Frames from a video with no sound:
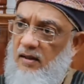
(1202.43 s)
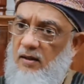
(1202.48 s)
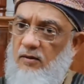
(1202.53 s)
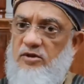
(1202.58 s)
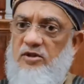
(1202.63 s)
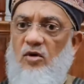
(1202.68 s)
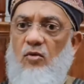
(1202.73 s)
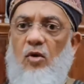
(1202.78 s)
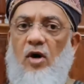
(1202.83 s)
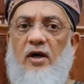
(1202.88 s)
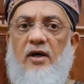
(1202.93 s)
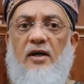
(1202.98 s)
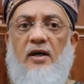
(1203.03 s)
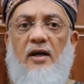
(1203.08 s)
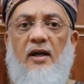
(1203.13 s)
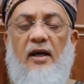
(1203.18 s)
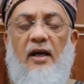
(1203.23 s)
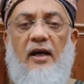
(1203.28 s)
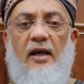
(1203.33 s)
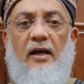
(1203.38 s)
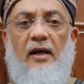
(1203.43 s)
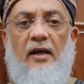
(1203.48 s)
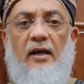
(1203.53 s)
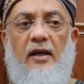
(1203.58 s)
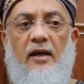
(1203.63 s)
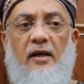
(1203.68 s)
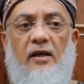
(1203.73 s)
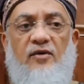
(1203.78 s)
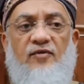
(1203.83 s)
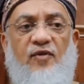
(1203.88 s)
He was a warrior.
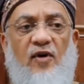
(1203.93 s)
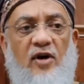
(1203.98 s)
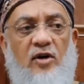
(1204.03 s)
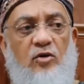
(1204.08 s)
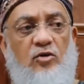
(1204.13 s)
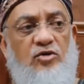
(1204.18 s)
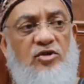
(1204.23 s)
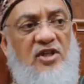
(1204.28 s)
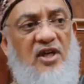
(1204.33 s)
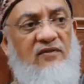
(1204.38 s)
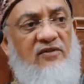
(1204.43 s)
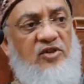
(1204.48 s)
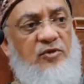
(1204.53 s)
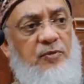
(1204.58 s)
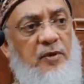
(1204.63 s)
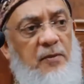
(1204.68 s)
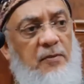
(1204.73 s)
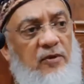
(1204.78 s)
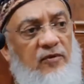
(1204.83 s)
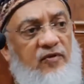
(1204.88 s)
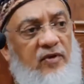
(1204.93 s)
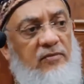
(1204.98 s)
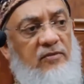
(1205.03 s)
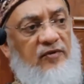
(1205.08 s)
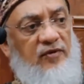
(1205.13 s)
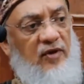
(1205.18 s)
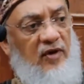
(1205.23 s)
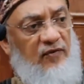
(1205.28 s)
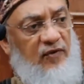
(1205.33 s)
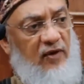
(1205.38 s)
He fought to save his people
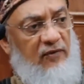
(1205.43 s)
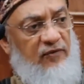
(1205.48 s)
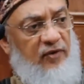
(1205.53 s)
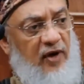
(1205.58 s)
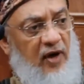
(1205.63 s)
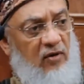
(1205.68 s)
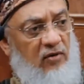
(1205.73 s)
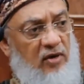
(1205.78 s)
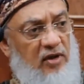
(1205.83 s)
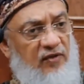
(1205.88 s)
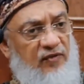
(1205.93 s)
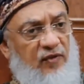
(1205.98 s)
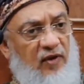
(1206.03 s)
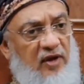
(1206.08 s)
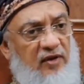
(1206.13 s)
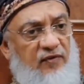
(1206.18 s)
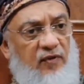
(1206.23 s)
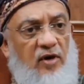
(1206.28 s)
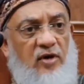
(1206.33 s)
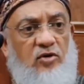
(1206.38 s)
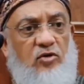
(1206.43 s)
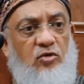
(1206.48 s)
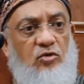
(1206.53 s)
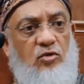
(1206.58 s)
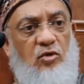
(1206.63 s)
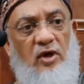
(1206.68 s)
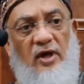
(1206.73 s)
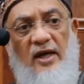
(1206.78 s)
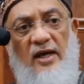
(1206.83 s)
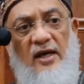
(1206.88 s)
from Pharaoh. He fought
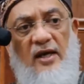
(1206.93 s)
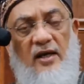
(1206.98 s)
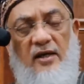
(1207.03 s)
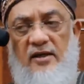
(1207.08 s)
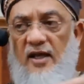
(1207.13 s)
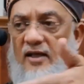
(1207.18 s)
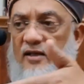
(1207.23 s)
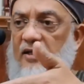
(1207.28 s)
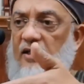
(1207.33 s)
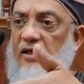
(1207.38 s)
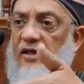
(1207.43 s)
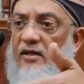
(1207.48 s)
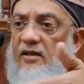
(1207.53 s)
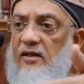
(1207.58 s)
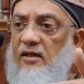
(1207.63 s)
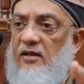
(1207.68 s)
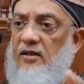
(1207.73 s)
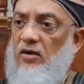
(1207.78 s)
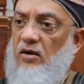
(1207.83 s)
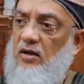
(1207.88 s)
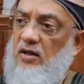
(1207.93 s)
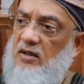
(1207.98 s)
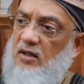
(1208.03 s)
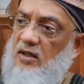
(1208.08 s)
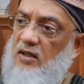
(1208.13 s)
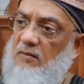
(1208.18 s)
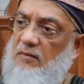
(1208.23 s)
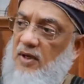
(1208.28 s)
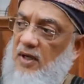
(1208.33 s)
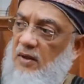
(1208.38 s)
to take
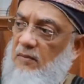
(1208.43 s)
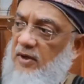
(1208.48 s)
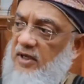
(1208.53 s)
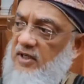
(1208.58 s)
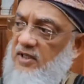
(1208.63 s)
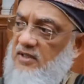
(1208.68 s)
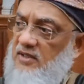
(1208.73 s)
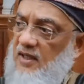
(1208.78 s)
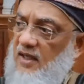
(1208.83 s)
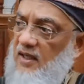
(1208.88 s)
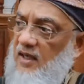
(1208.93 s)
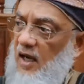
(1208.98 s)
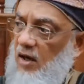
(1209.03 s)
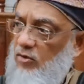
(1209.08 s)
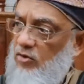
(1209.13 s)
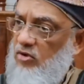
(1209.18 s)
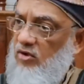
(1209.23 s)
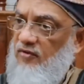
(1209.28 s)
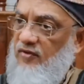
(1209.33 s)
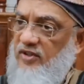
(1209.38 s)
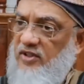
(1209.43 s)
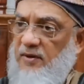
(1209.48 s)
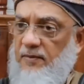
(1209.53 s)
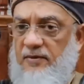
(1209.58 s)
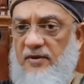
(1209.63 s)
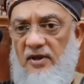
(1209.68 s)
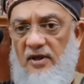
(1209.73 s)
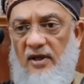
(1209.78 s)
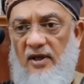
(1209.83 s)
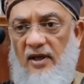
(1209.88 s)
the Bani Israel out of
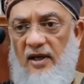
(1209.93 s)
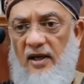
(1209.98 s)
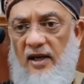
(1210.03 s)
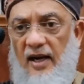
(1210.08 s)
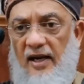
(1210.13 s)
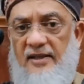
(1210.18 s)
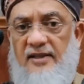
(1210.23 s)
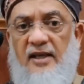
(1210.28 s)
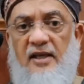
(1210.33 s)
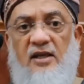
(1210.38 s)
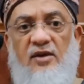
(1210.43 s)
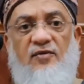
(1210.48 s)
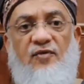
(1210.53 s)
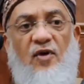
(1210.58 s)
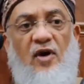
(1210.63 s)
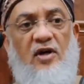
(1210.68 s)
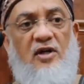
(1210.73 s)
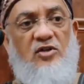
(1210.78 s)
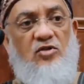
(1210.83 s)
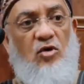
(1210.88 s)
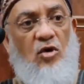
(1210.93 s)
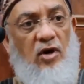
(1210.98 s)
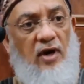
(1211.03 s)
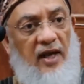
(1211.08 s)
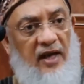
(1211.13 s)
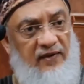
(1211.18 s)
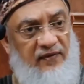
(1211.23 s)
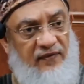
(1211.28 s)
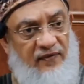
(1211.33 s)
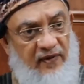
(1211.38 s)
Egypt. And then he fought his whole
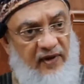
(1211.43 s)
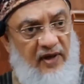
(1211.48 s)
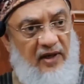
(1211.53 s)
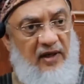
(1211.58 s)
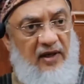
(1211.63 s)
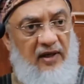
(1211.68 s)
life